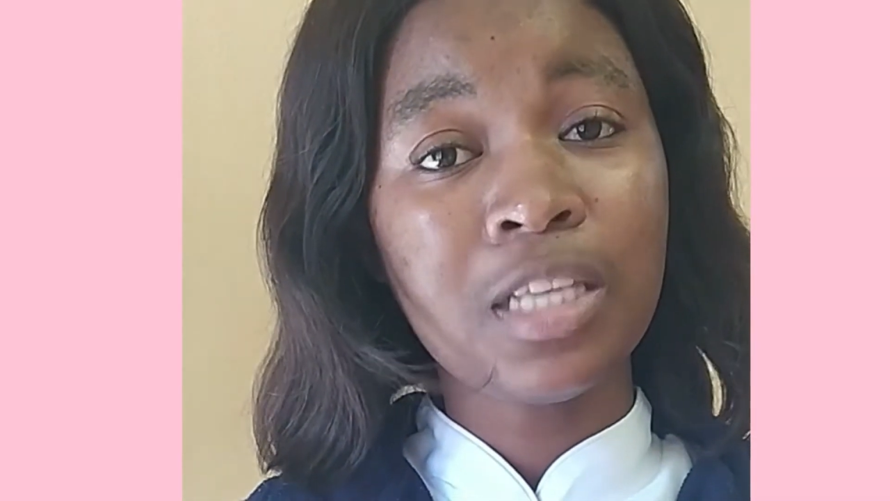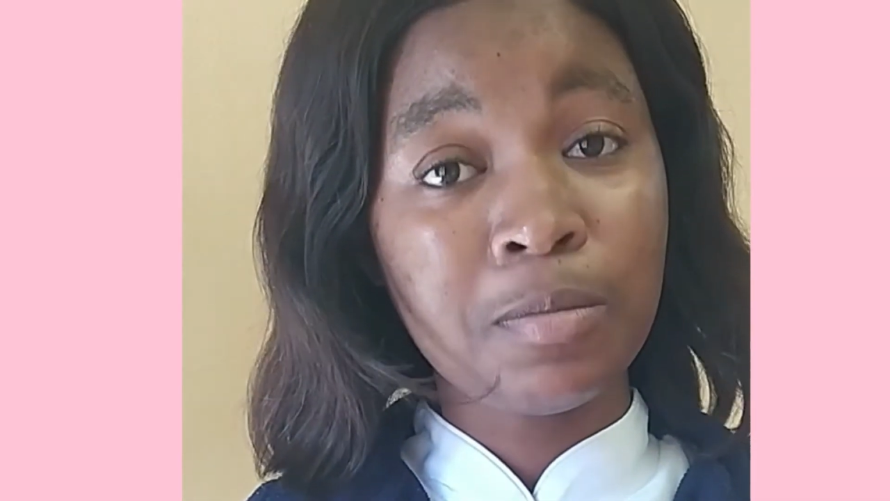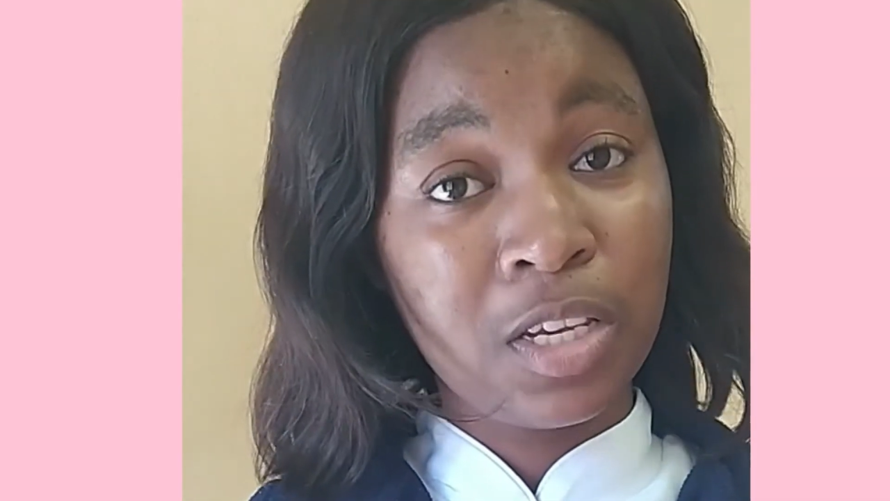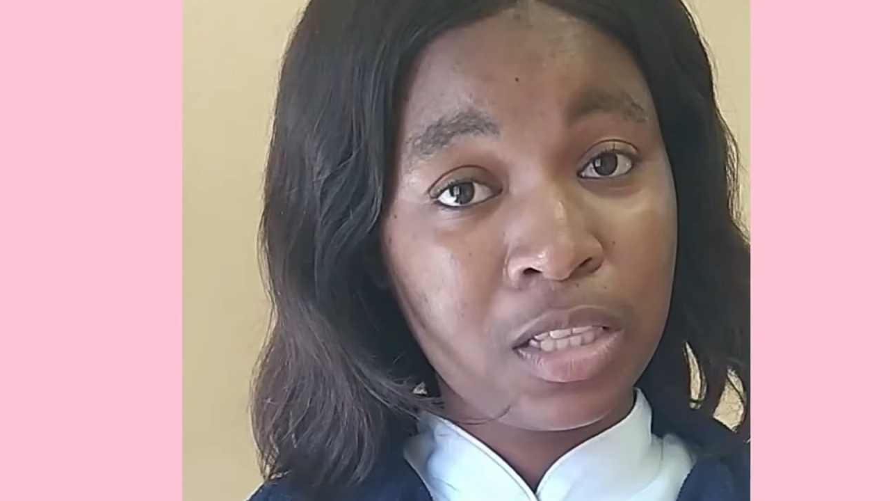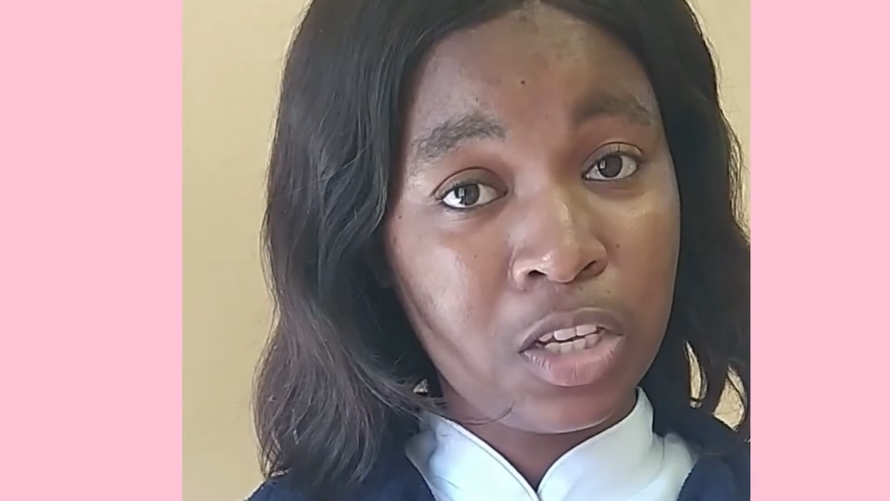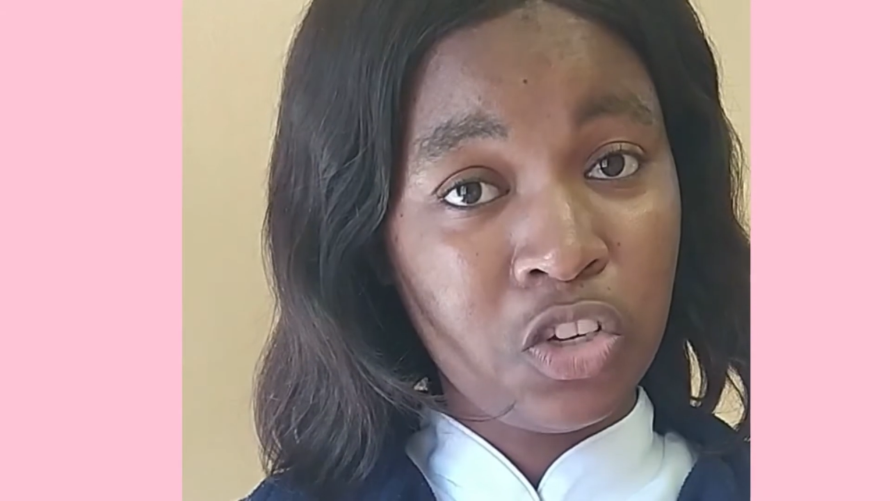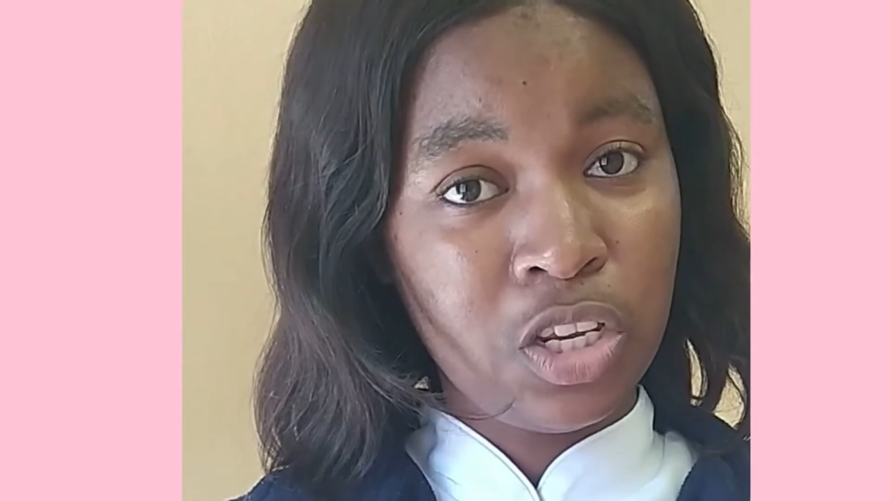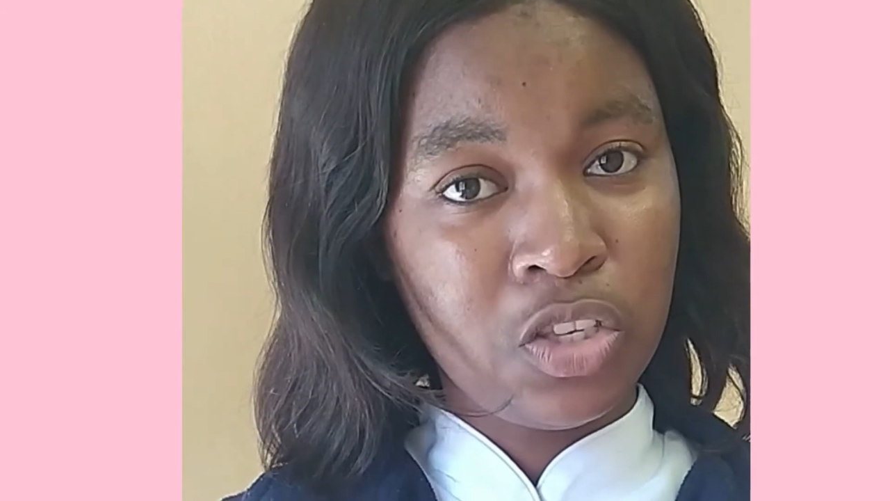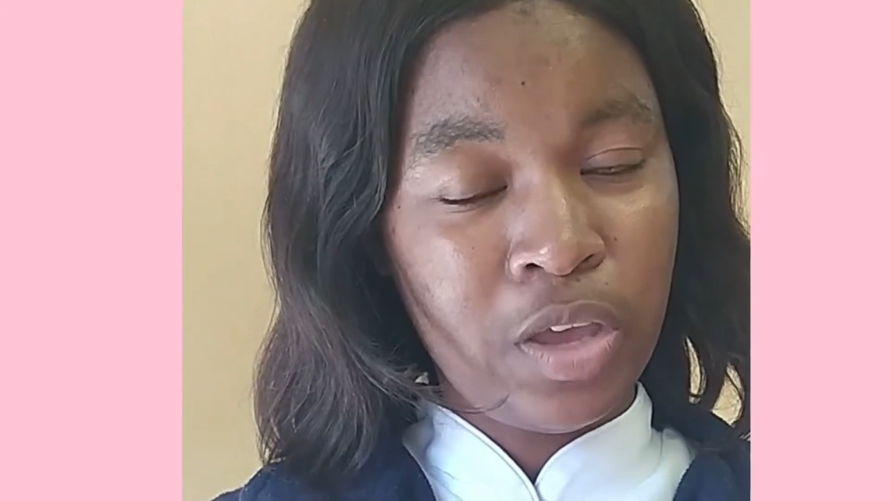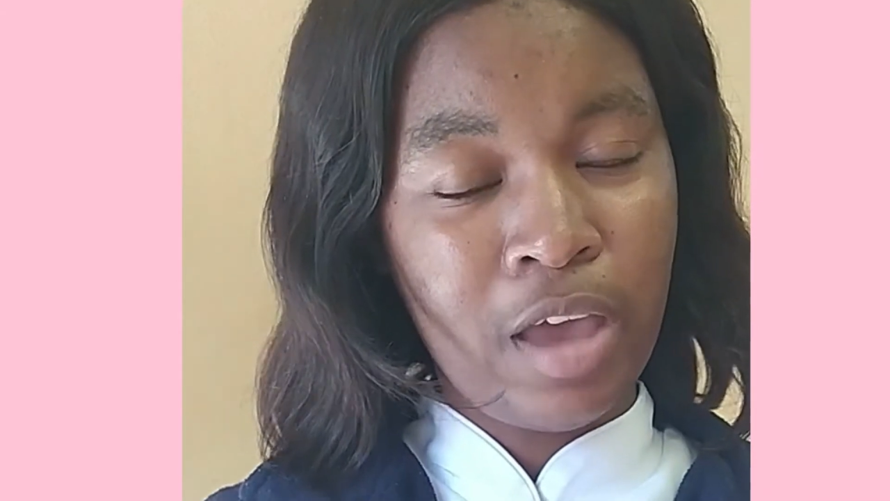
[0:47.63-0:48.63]
subject that
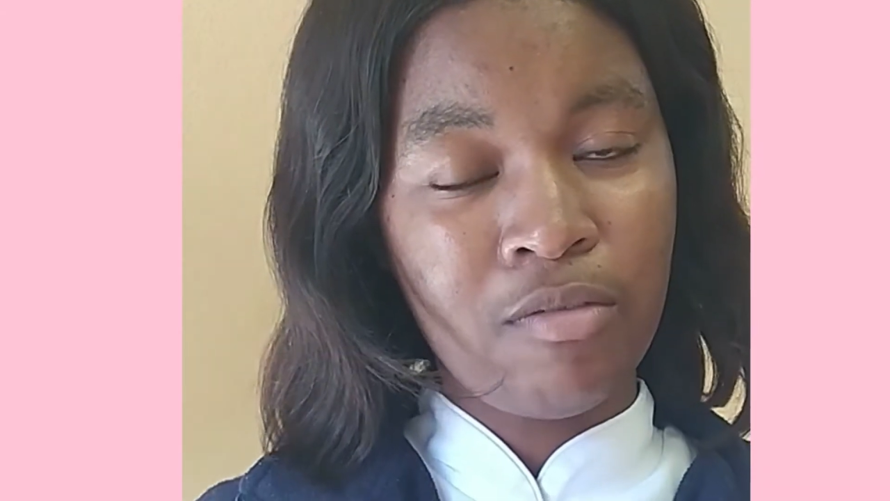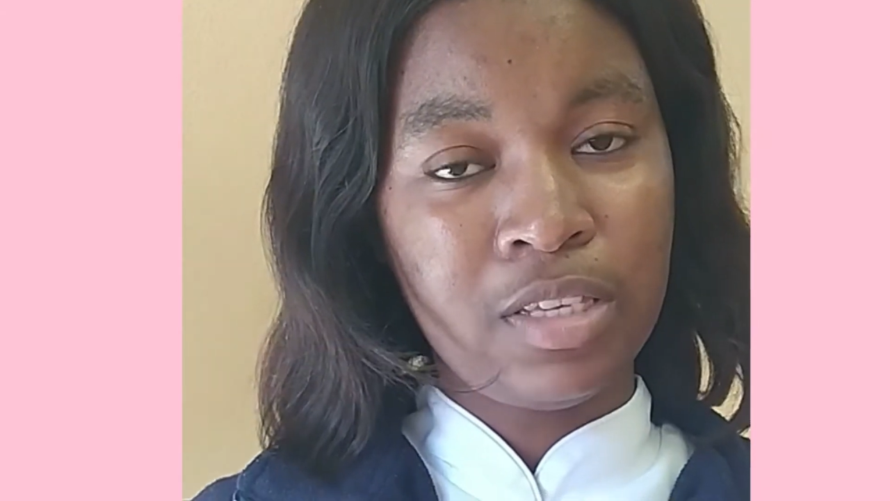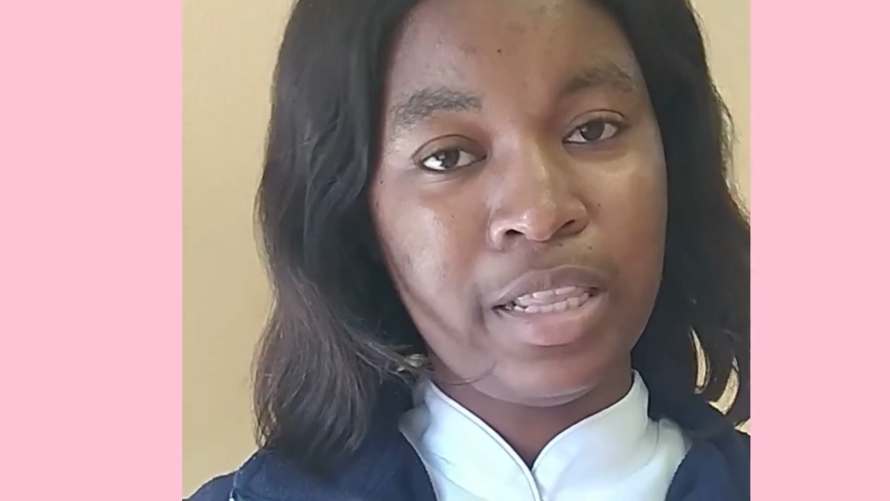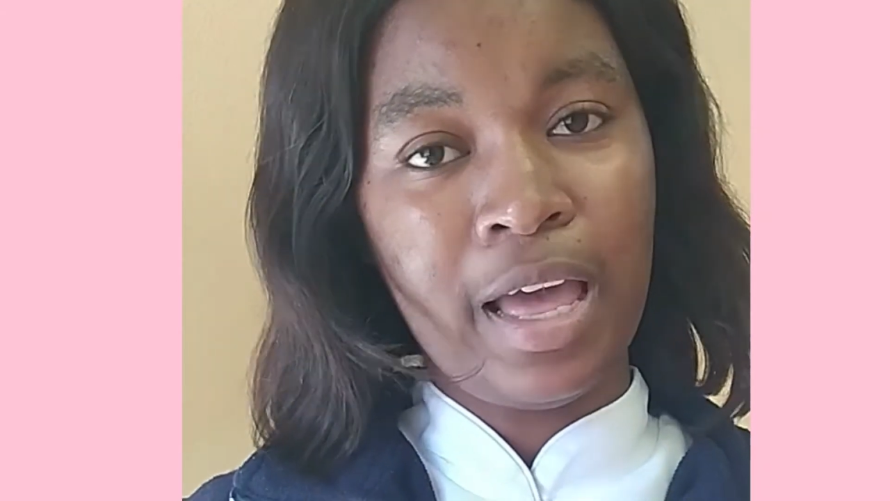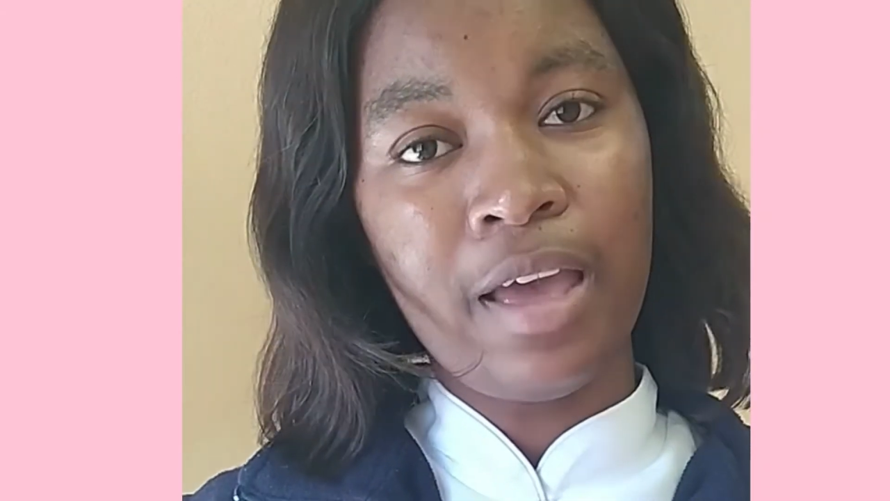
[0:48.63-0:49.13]
you need to have is